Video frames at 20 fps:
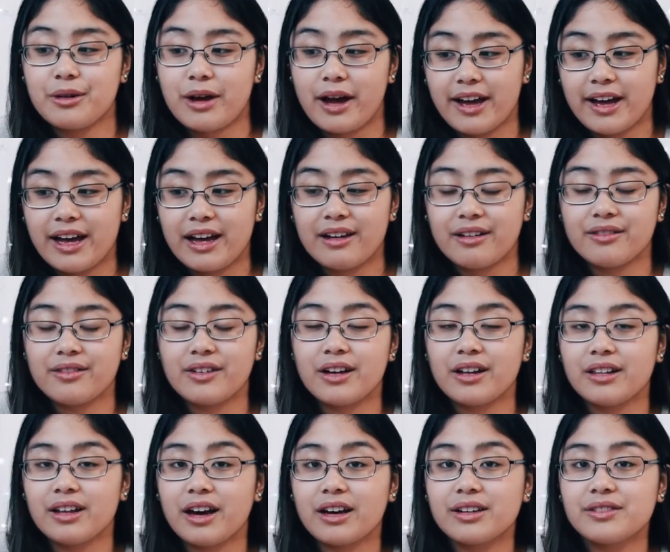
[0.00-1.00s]
I have a
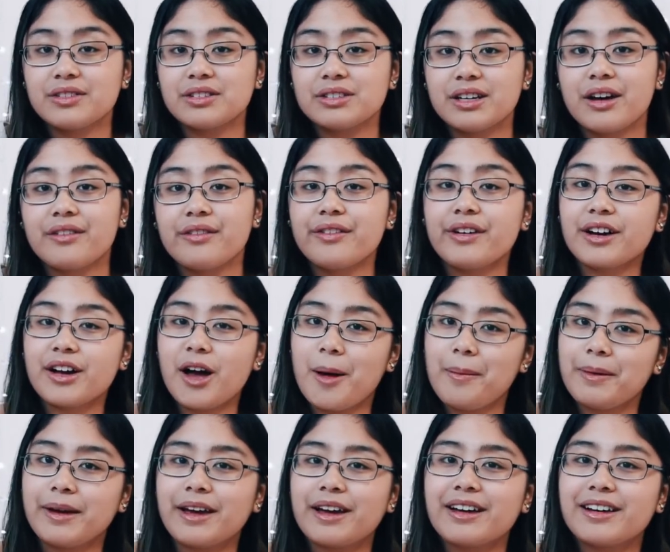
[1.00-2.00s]
lot of stuff
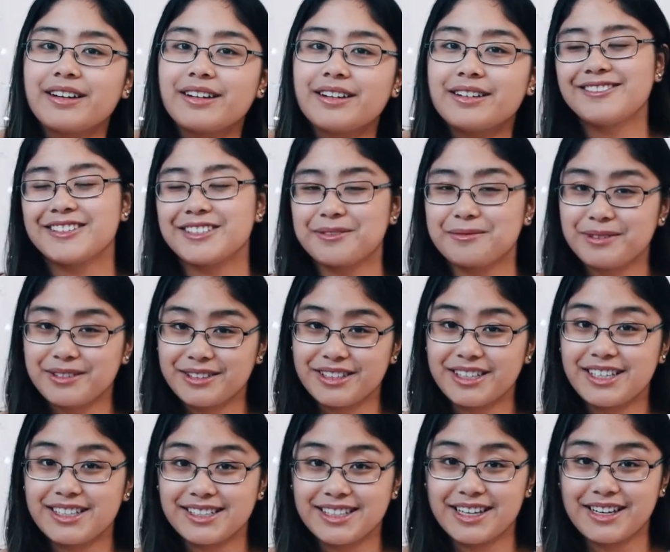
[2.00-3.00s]
coming, which I'm really
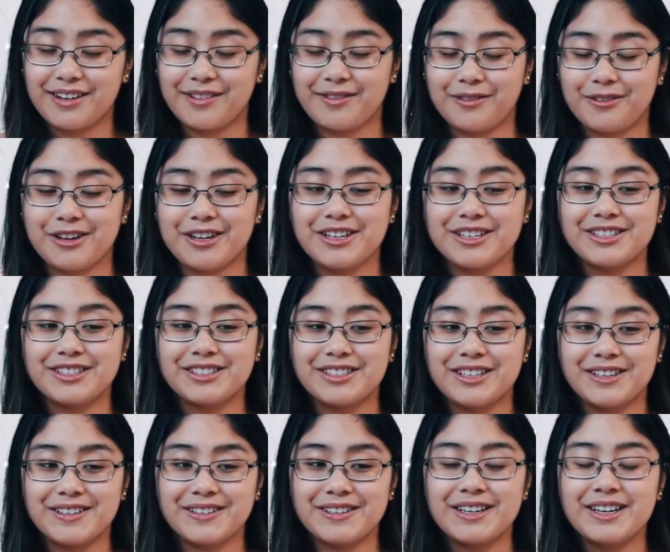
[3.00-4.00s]
excited for,
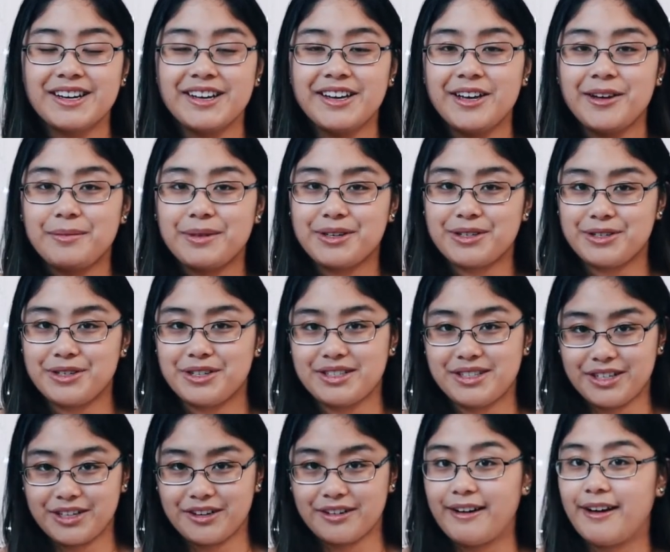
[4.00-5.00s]
so be sure to
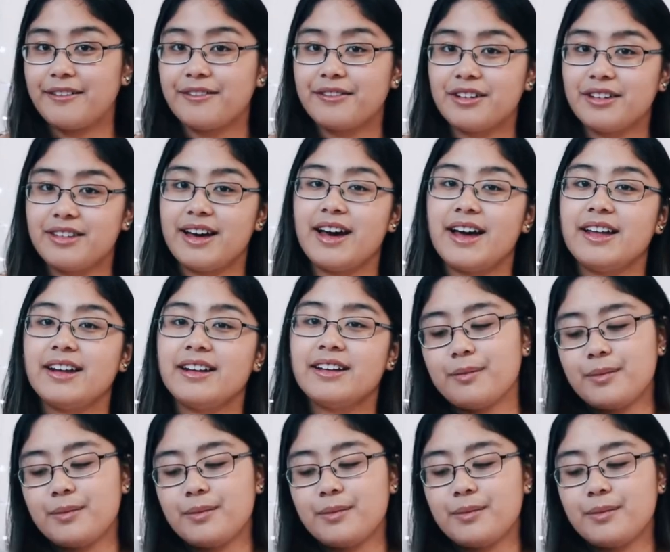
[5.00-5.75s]
stick around for that.